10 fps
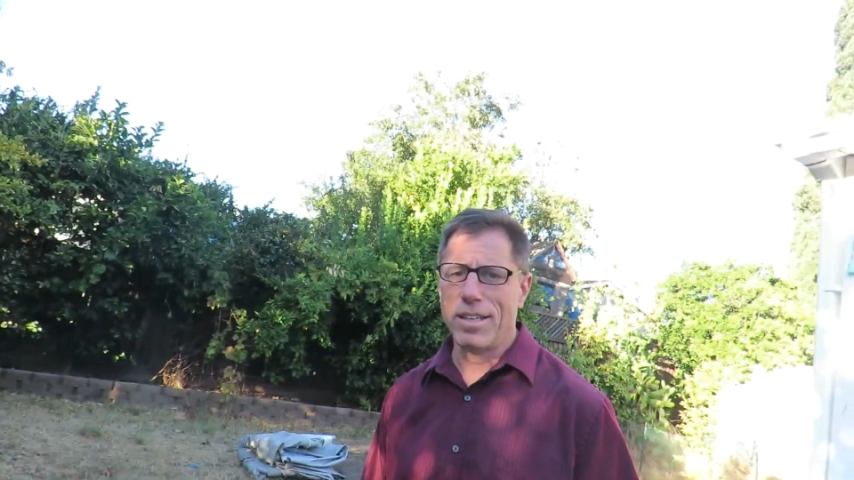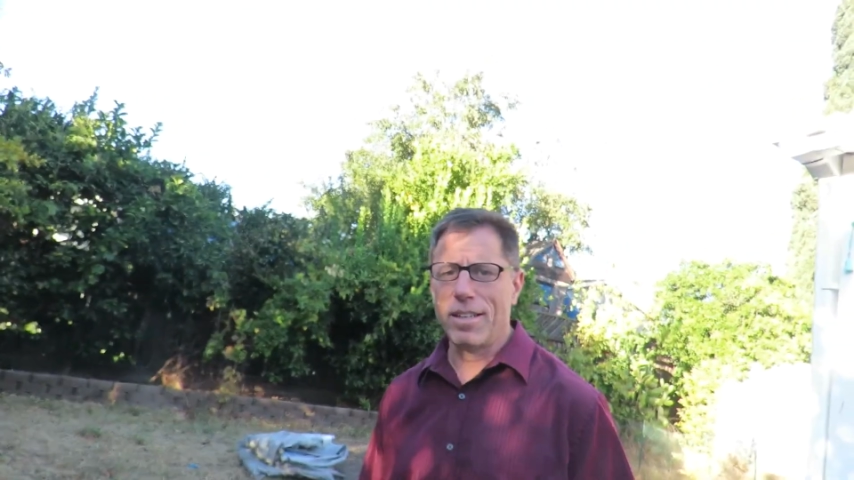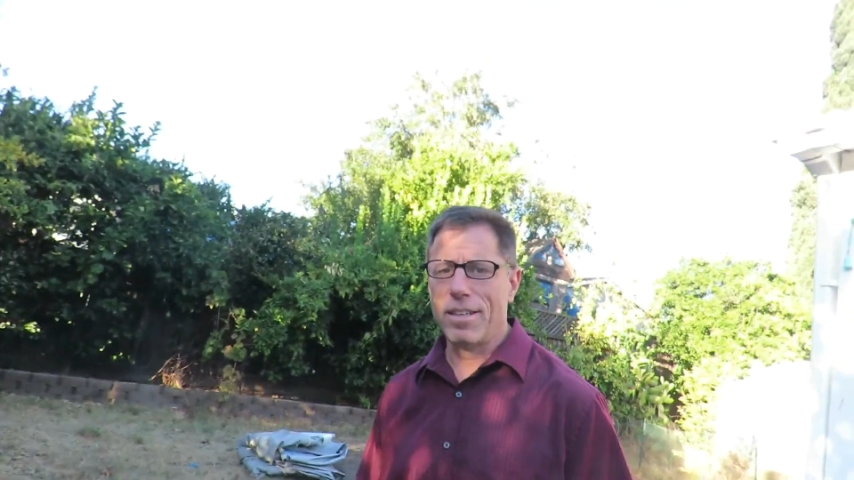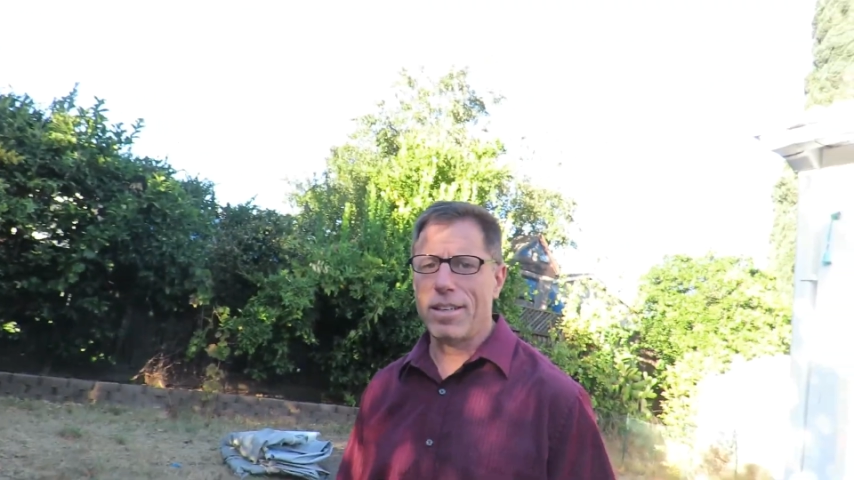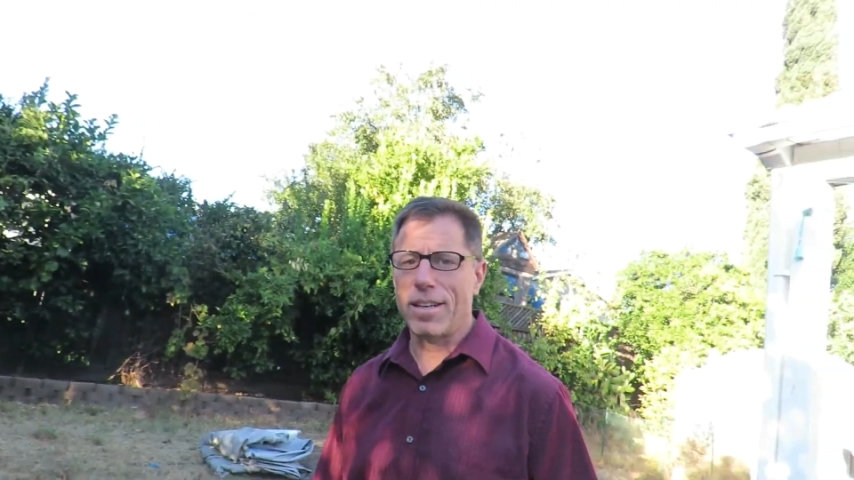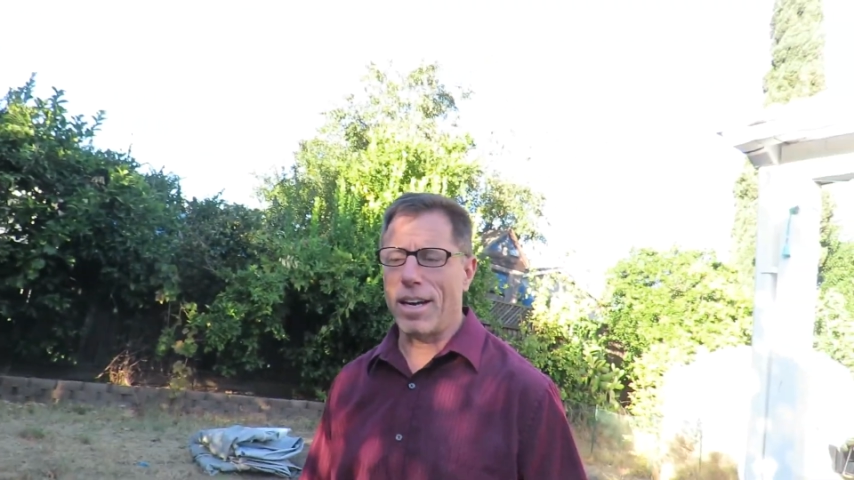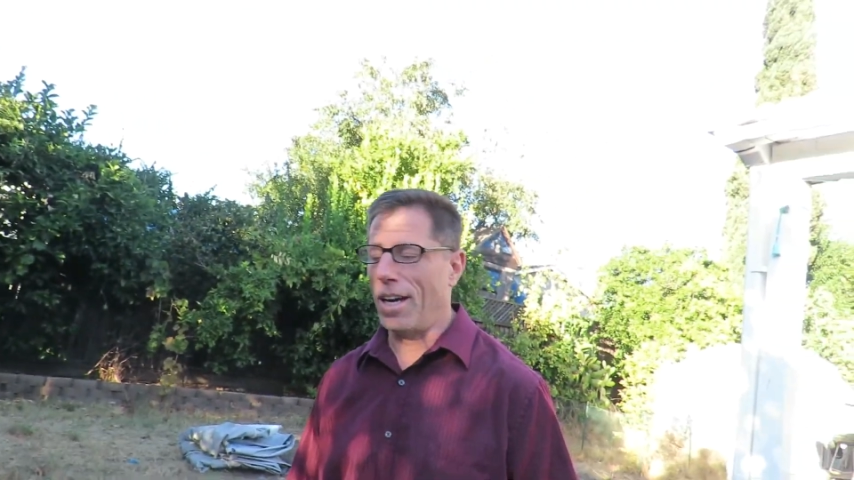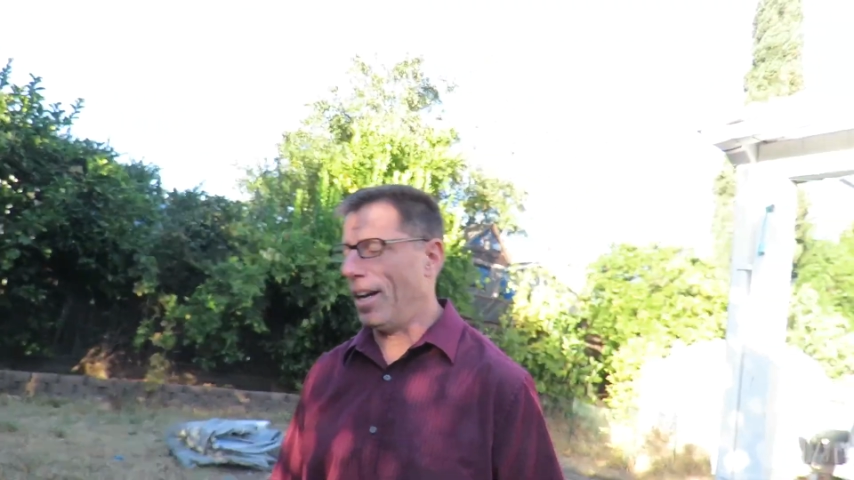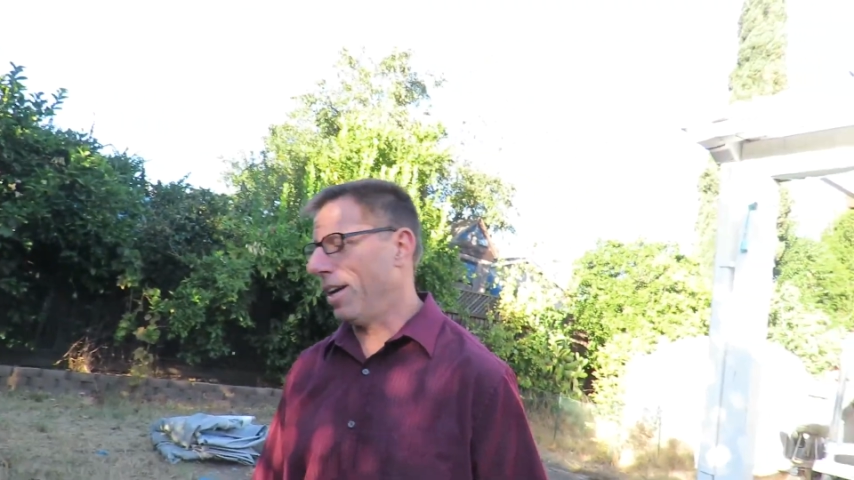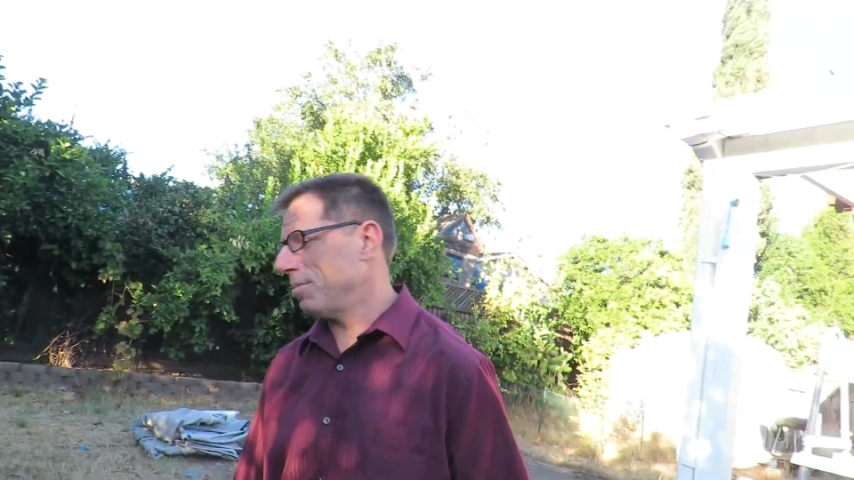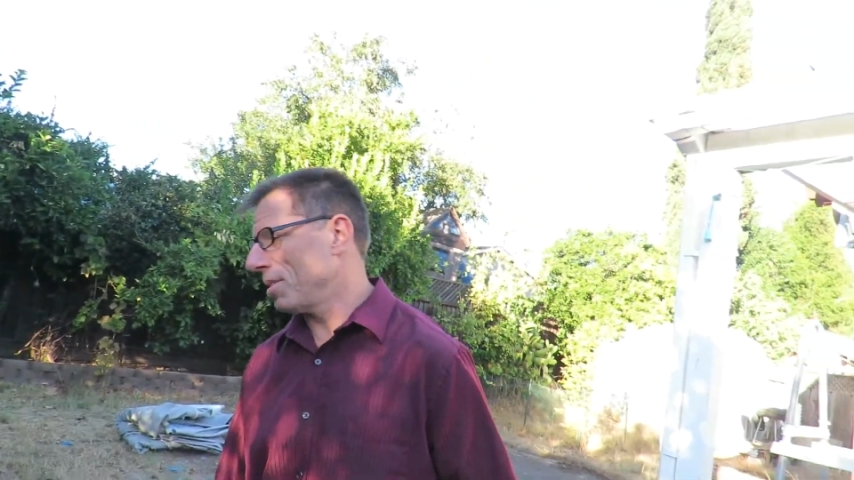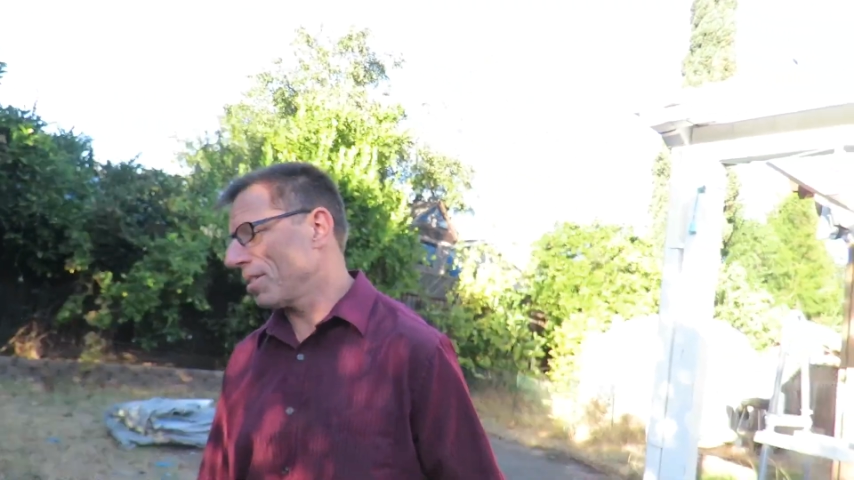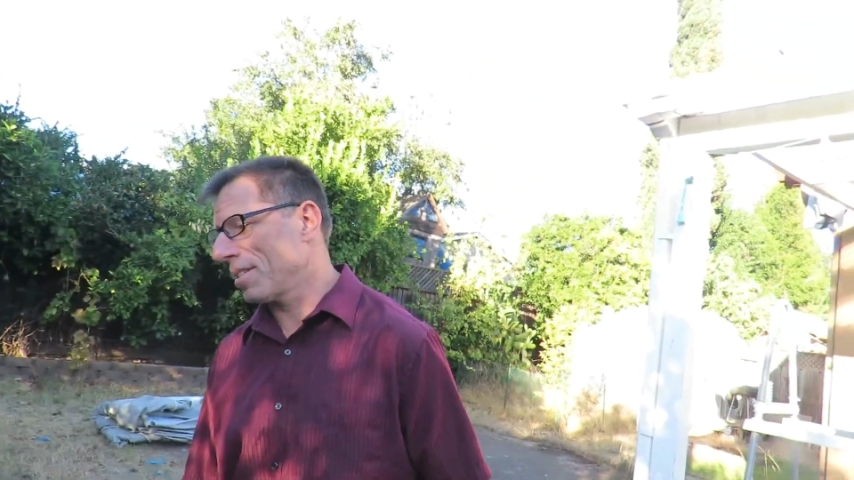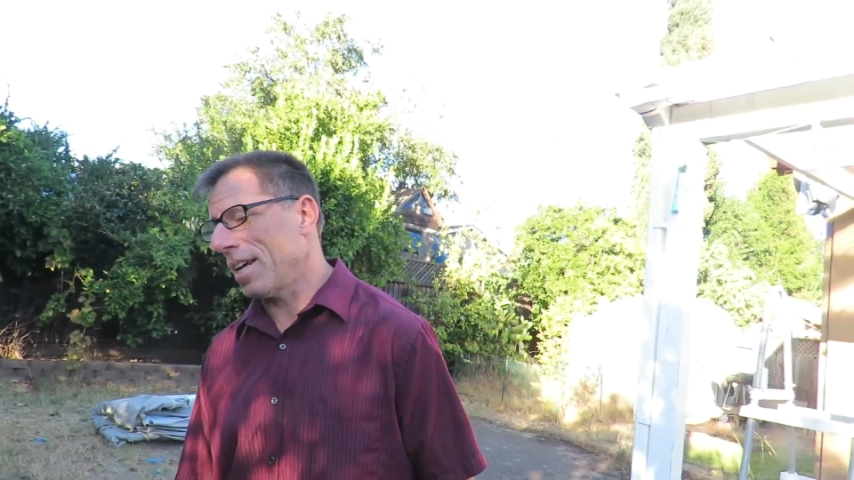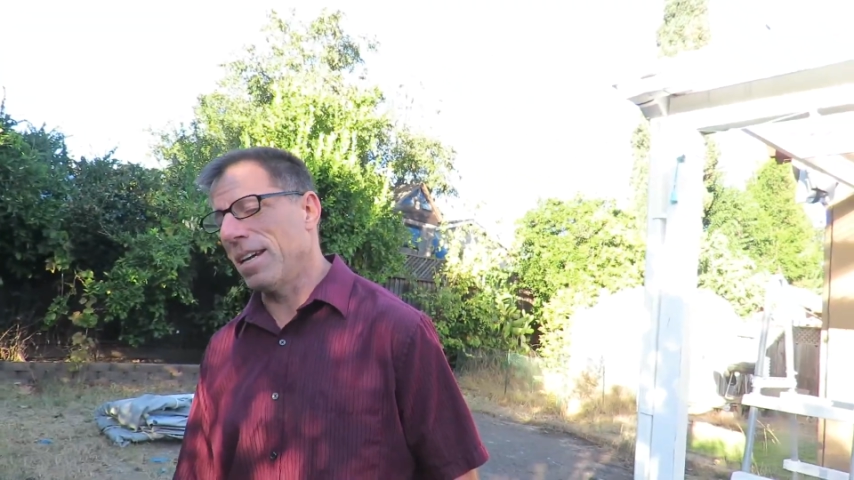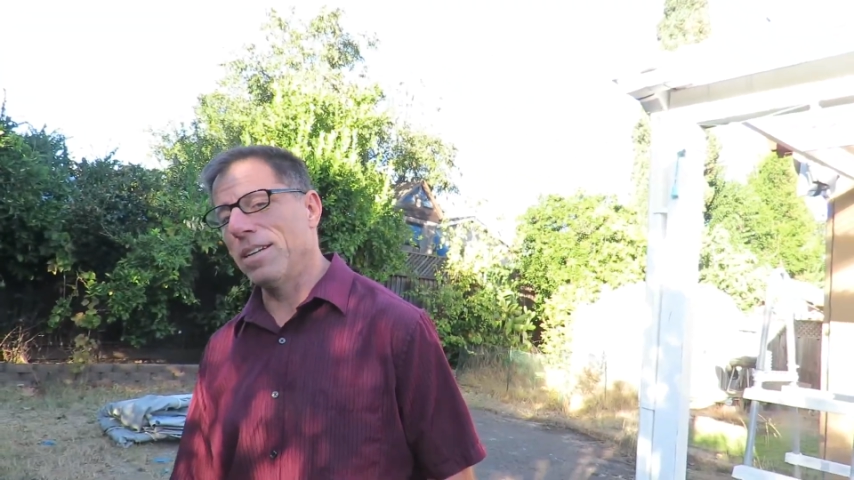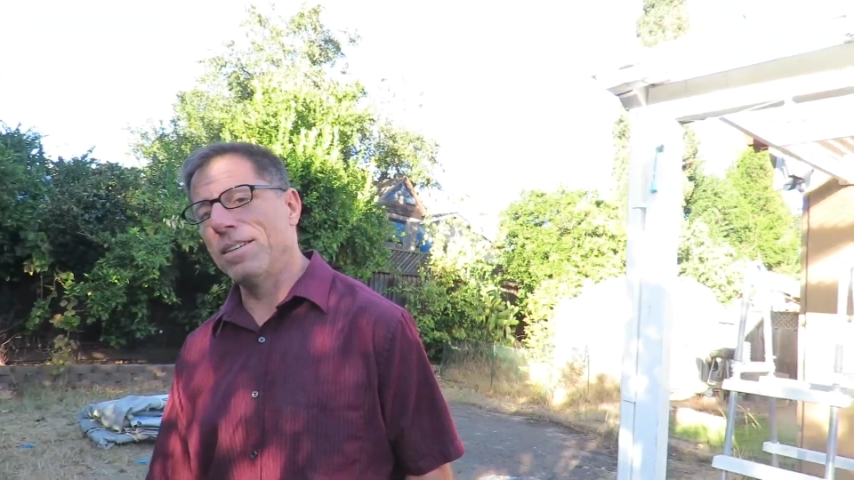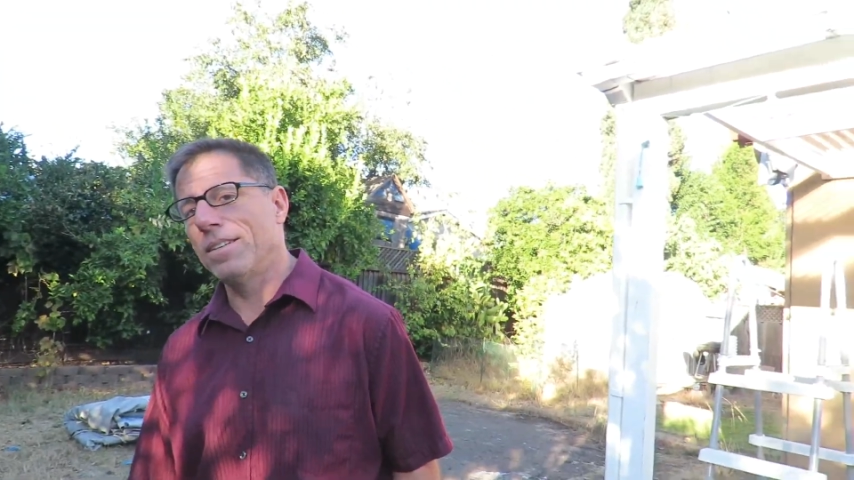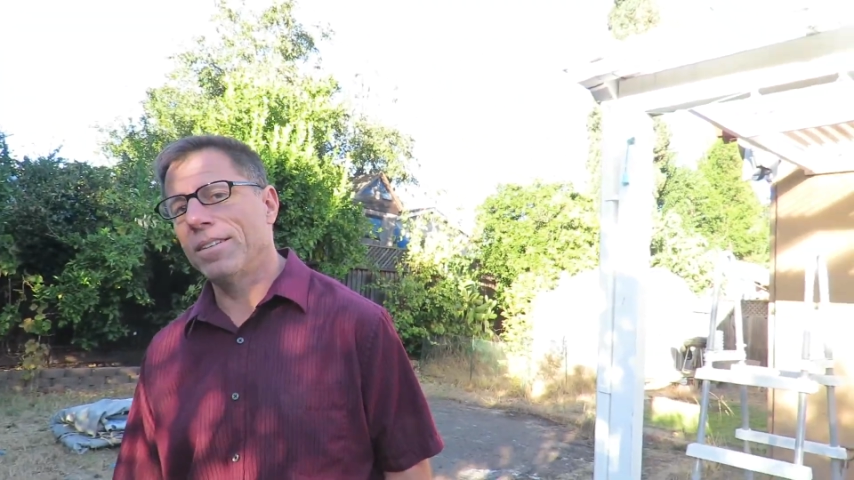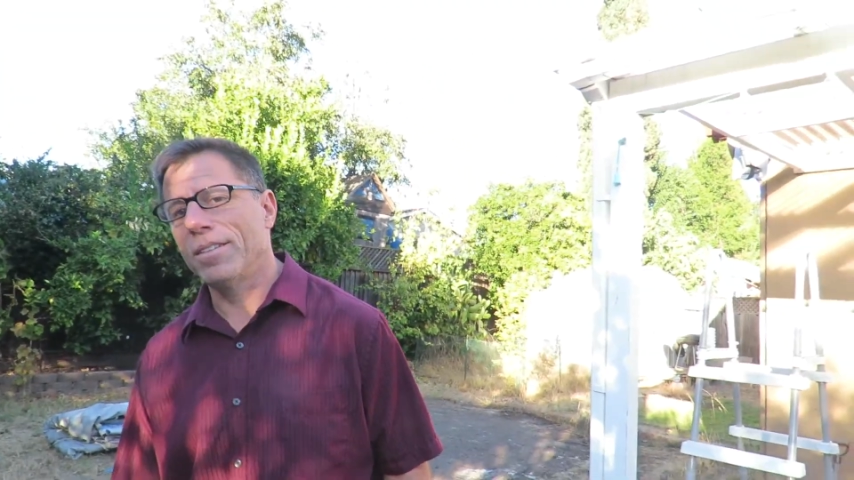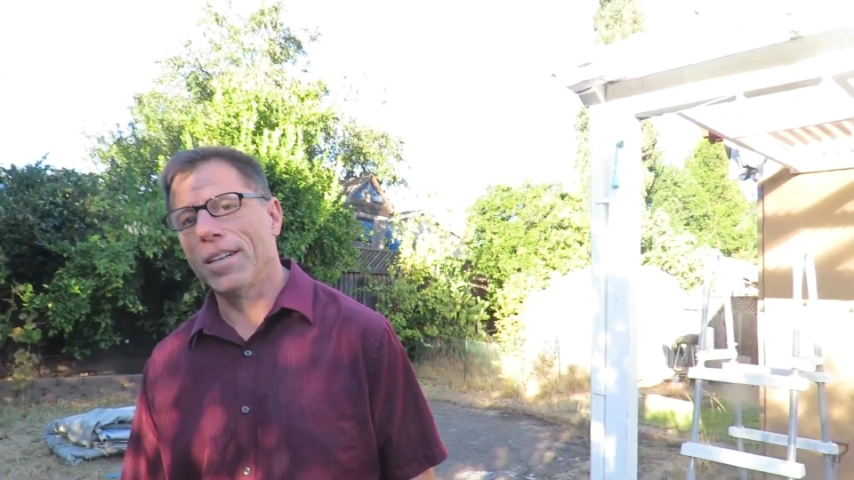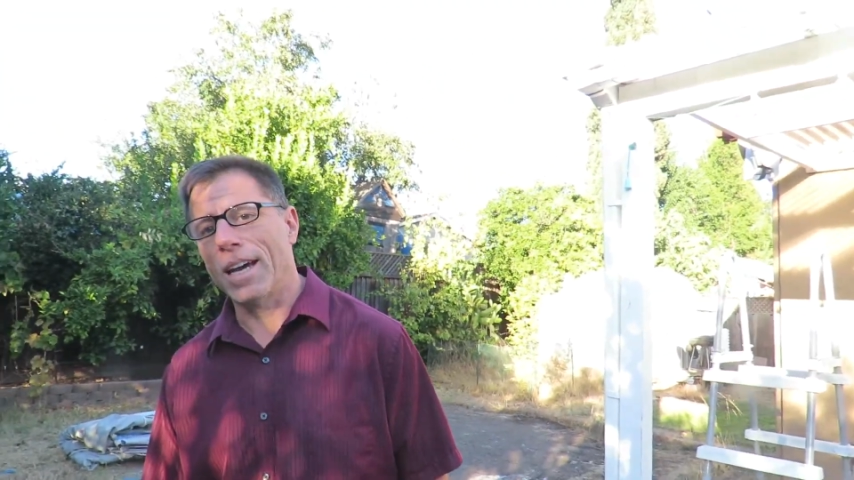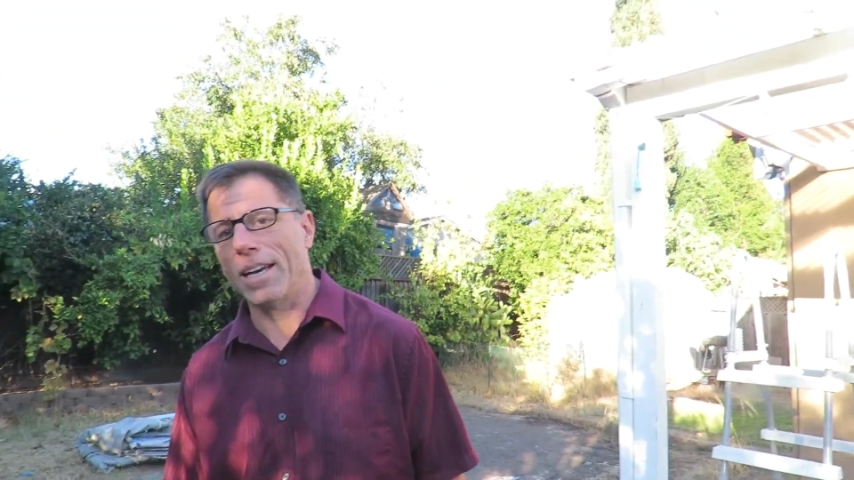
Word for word: Nine. I'm just saying. Thirty.